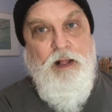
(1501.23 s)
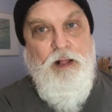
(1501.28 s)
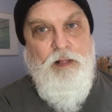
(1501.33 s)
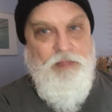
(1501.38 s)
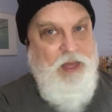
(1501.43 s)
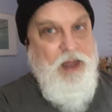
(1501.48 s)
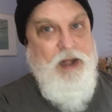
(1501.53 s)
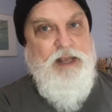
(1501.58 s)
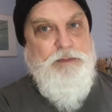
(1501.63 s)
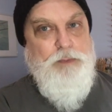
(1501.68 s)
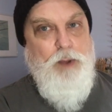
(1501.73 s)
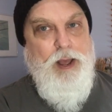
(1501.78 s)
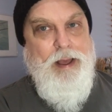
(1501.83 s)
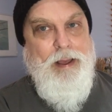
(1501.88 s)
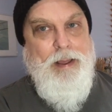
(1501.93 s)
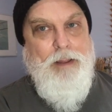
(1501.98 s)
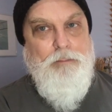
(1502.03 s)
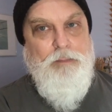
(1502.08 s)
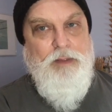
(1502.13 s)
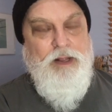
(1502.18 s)
That is
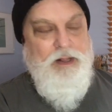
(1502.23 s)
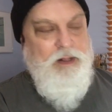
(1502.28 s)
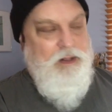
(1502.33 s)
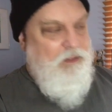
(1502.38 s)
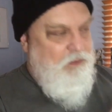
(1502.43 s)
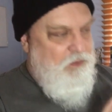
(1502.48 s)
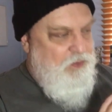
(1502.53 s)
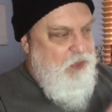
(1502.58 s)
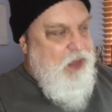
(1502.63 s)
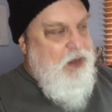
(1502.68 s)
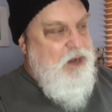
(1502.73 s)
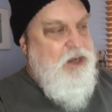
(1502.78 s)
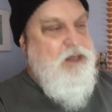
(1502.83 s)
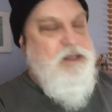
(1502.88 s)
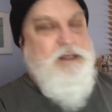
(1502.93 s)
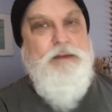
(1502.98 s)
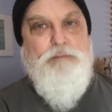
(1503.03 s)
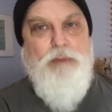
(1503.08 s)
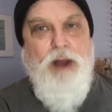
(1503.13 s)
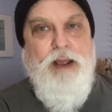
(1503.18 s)
my aim. That
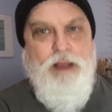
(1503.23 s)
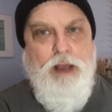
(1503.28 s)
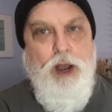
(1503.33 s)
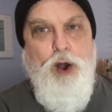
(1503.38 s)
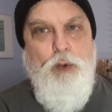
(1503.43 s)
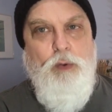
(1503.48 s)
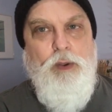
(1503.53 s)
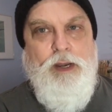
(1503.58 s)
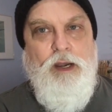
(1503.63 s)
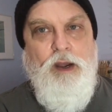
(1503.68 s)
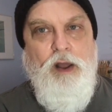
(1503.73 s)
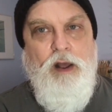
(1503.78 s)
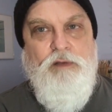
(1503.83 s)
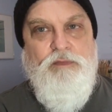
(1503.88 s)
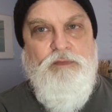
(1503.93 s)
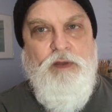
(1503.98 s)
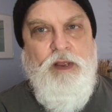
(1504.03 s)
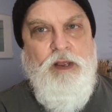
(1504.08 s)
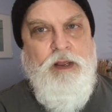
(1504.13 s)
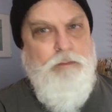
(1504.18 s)
is my goal in
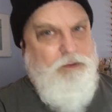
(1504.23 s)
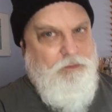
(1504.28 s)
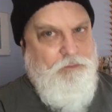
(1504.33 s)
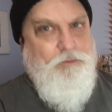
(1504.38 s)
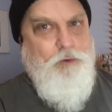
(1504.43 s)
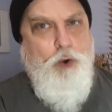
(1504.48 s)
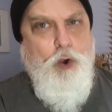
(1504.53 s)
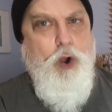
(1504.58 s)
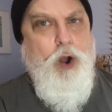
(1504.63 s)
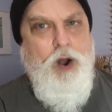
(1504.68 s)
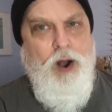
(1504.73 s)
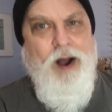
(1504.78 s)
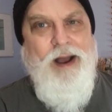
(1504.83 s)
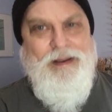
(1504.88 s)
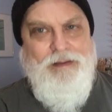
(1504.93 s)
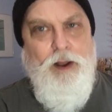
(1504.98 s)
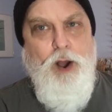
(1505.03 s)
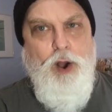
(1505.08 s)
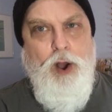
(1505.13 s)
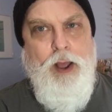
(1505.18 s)
life. Before I
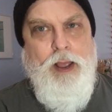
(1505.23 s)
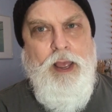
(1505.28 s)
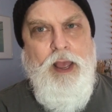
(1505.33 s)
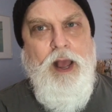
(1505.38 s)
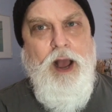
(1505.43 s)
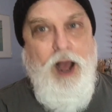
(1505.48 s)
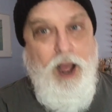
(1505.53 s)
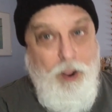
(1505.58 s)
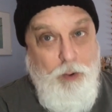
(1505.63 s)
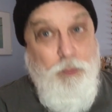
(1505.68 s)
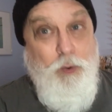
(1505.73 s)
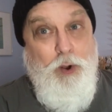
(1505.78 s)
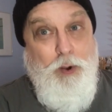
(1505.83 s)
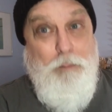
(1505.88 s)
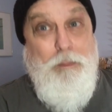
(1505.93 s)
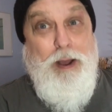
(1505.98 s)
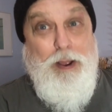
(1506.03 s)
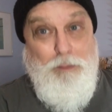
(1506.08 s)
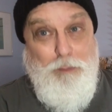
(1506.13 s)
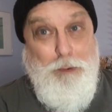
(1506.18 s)
die, I
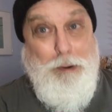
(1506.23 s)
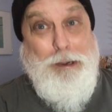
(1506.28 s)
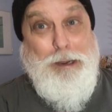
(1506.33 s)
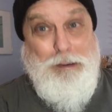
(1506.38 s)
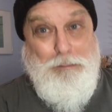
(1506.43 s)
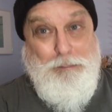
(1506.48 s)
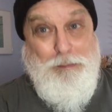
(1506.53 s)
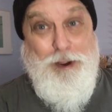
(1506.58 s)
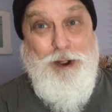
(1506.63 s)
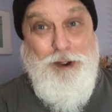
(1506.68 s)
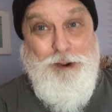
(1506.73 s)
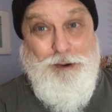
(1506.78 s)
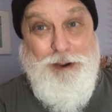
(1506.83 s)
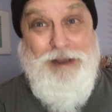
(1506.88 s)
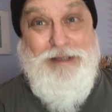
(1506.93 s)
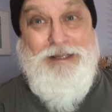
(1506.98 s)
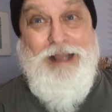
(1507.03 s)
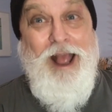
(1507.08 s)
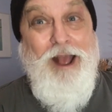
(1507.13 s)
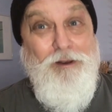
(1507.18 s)
want my work in
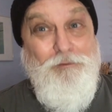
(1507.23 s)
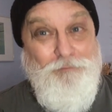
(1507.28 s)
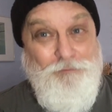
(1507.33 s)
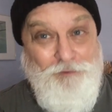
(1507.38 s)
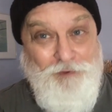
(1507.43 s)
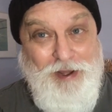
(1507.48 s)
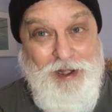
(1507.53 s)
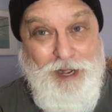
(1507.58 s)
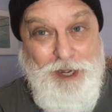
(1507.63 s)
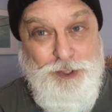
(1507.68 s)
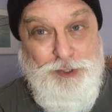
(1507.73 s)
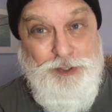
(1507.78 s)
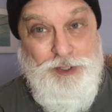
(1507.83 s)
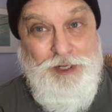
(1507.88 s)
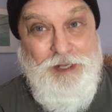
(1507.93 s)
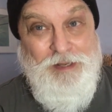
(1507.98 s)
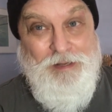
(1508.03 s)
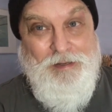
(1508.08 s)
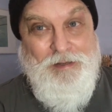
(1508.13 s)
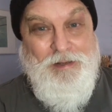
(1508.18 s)
progress finished.
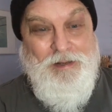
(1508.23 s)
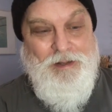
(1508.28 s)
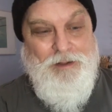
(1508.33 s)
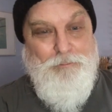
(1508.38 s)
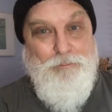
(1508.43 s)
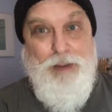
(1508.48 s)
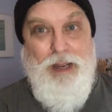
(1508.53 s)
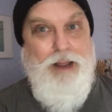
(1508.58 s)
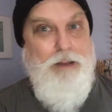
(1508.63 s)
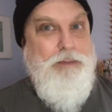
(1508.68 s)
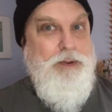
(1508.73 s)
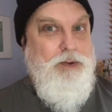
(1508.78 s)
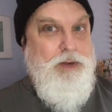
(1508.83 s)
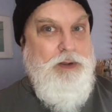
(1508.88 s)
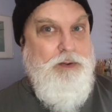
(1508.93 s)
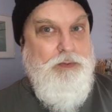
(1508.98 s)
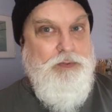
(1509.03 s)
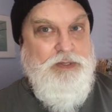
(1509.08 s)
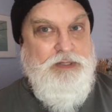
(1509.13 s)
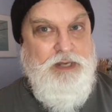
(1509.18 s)
Yeah, bugger building
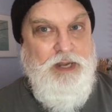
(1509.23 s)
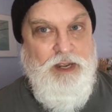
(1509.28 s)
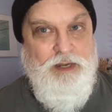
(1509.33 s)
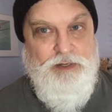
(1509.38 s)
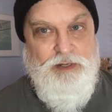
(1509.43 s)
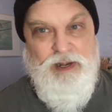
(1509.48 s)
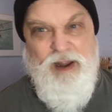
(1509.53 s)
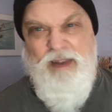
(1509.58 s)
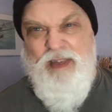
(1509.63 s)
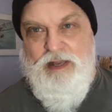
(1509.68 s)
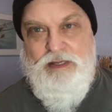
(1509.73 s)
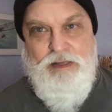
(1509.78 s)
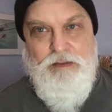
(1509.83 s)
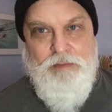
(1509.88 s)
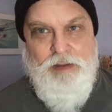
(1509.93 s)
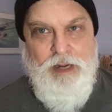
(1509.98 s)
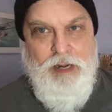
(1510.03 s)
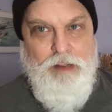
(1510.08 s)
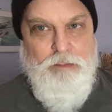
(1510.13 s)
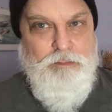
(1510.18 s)
all the stash. You know that's never
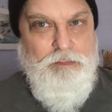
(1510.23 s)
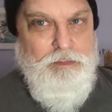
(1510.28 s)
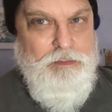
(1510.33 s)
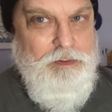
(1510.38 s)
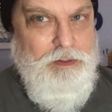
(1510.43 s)
going to happen.